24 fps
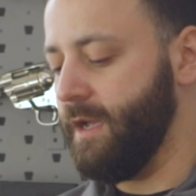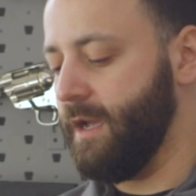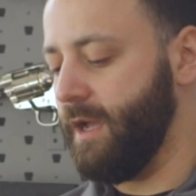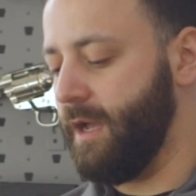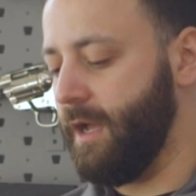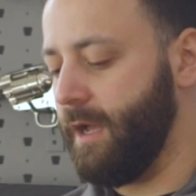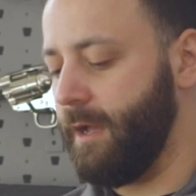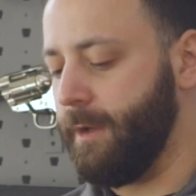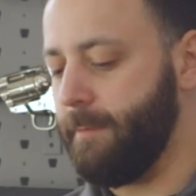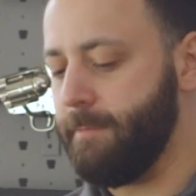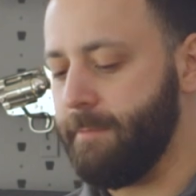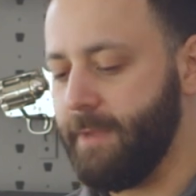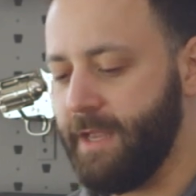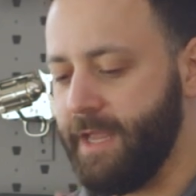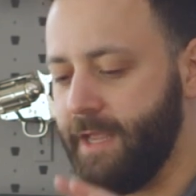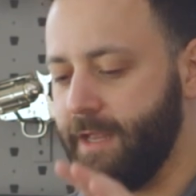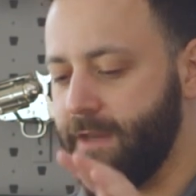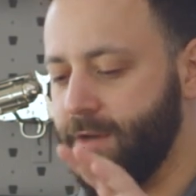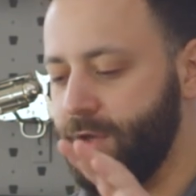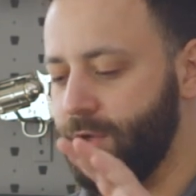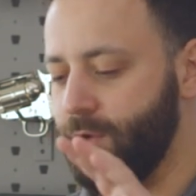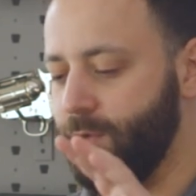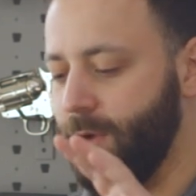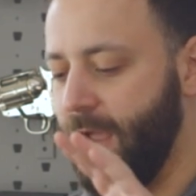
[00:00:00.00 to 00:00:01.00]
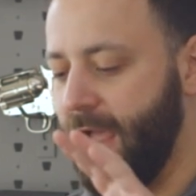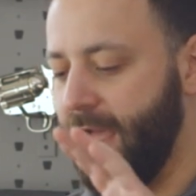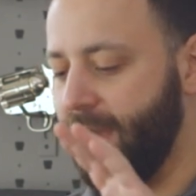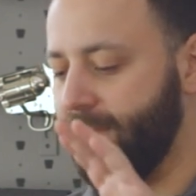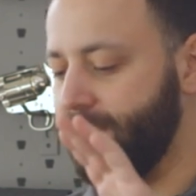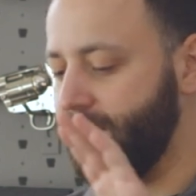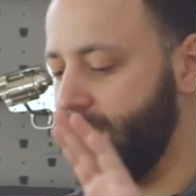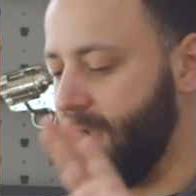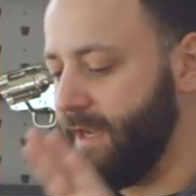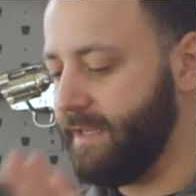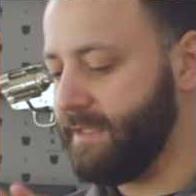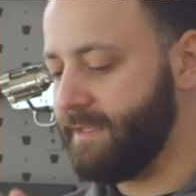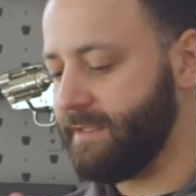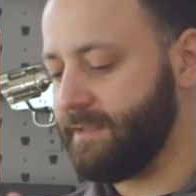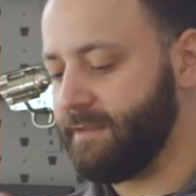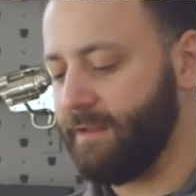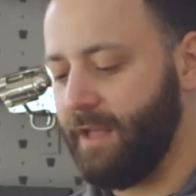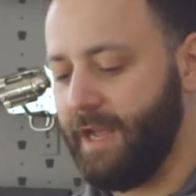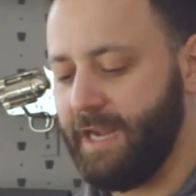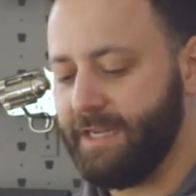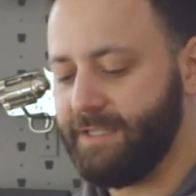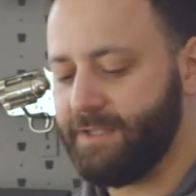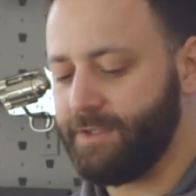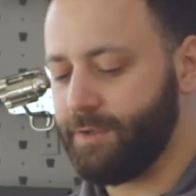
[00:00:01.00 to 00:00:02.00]
And you have nice
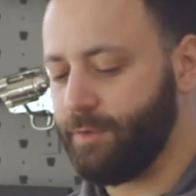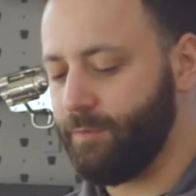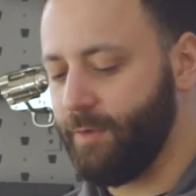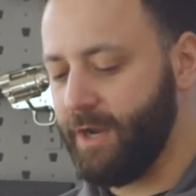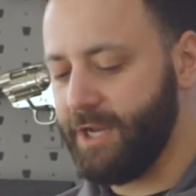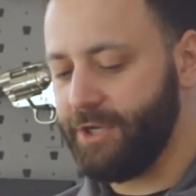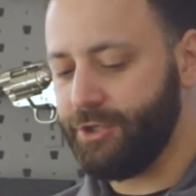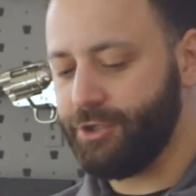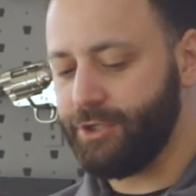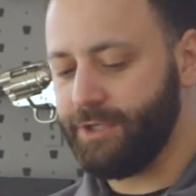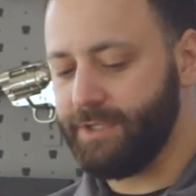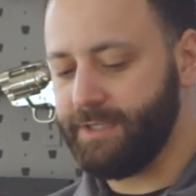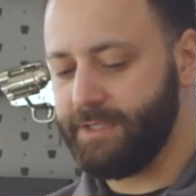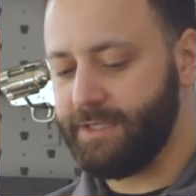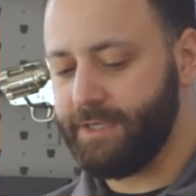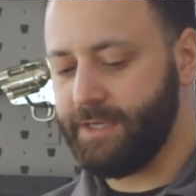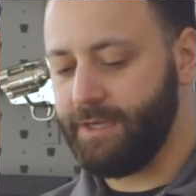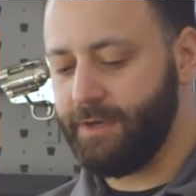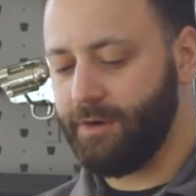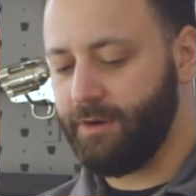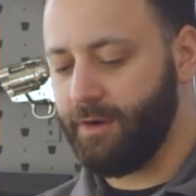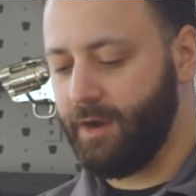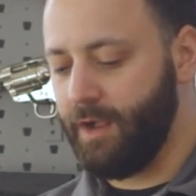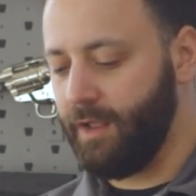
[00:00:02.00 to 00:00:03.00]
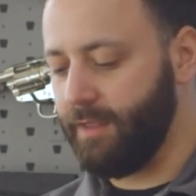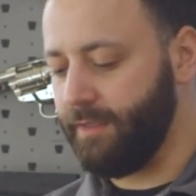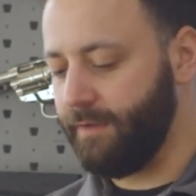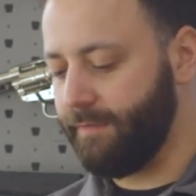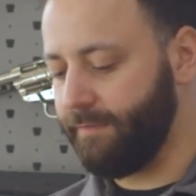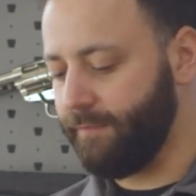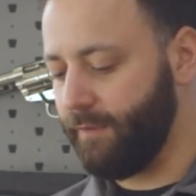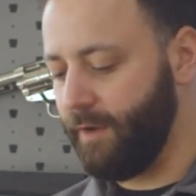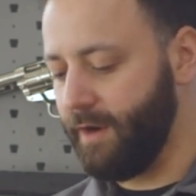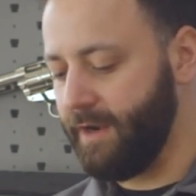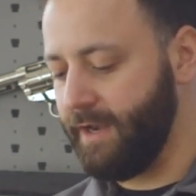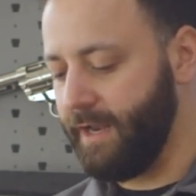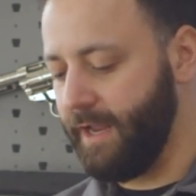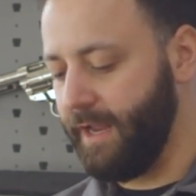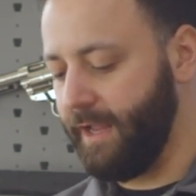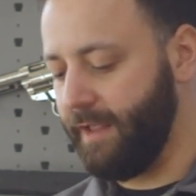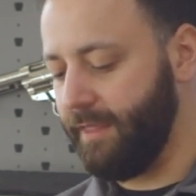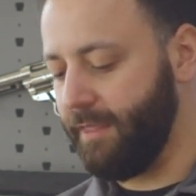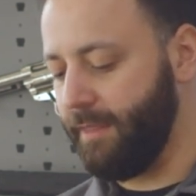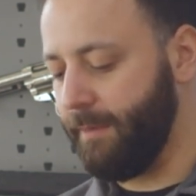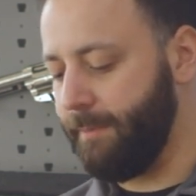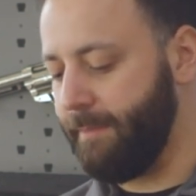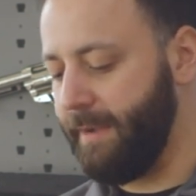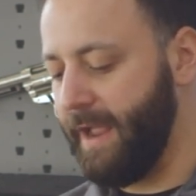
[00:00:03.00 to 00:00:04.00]
slide serrations here on the front
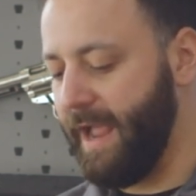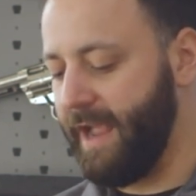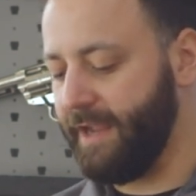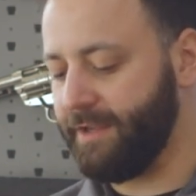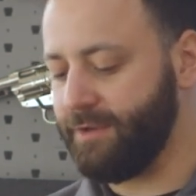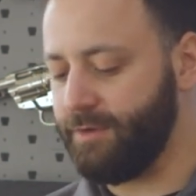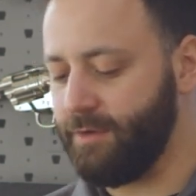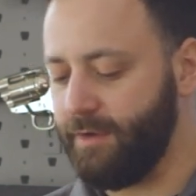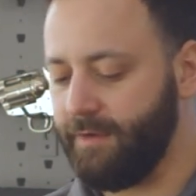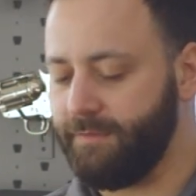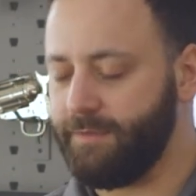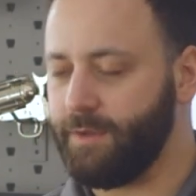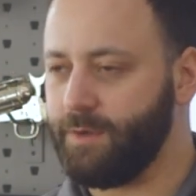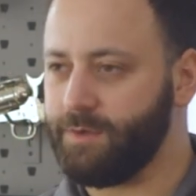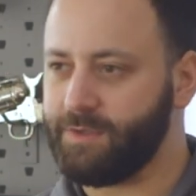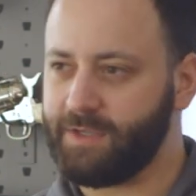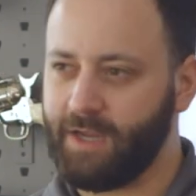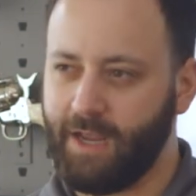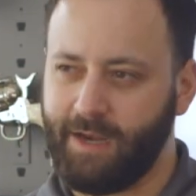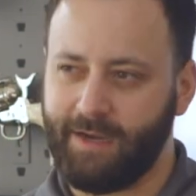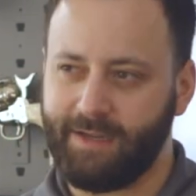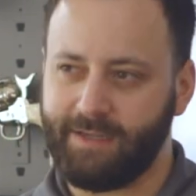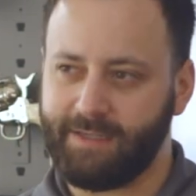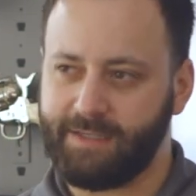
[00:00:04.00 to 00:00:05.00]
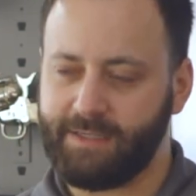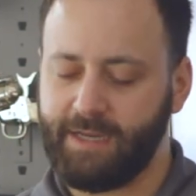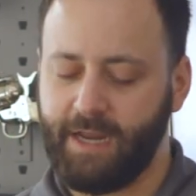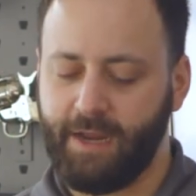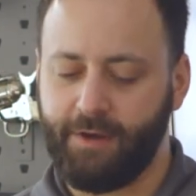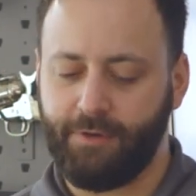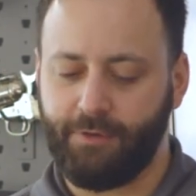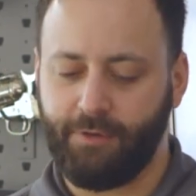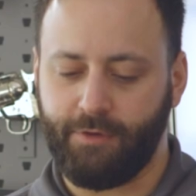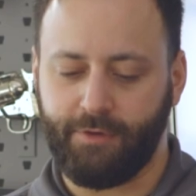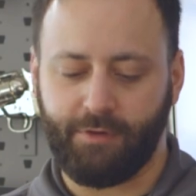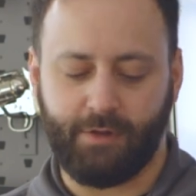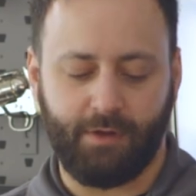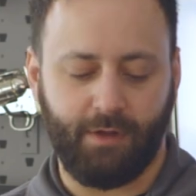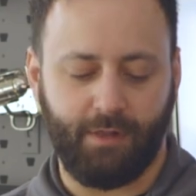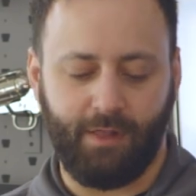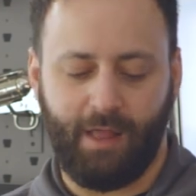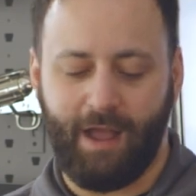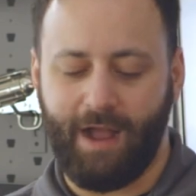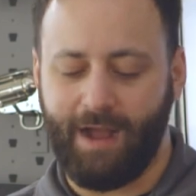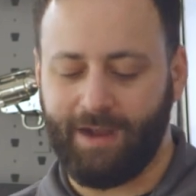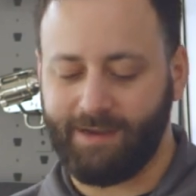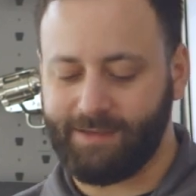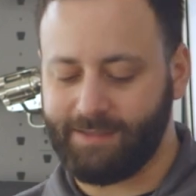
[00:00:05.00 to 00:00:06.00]
and the back. You have those kind of standard
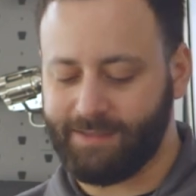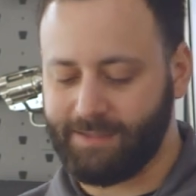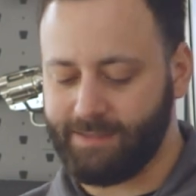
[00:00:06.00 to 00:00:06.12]
Glock